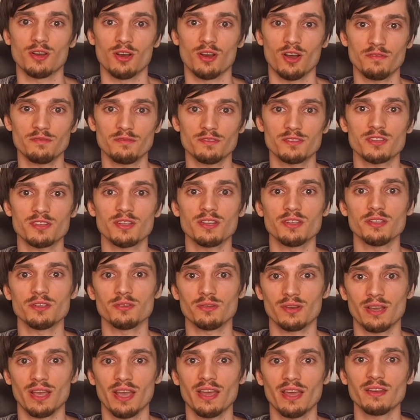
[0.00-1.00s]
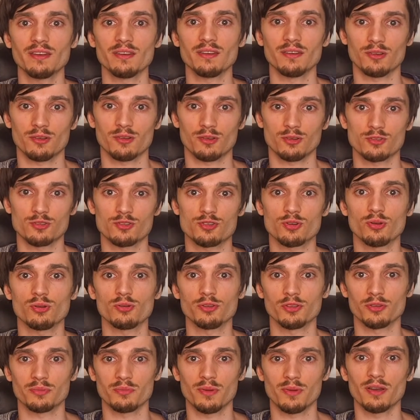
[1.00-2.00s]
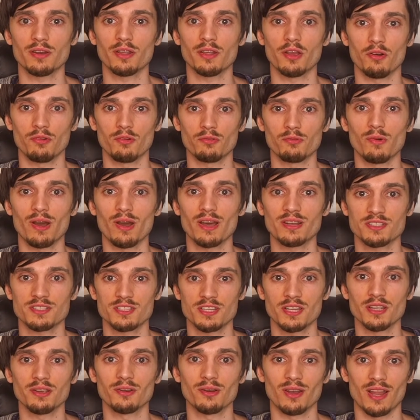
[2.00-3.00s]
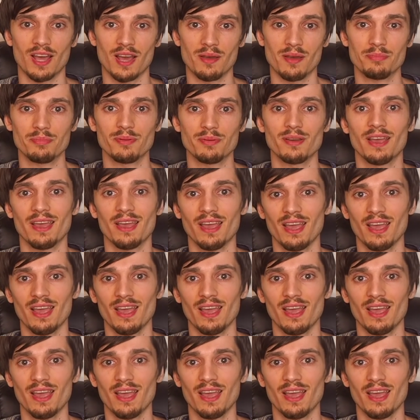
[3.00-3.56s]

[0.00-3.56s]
obviously you can control your money on 1 single app,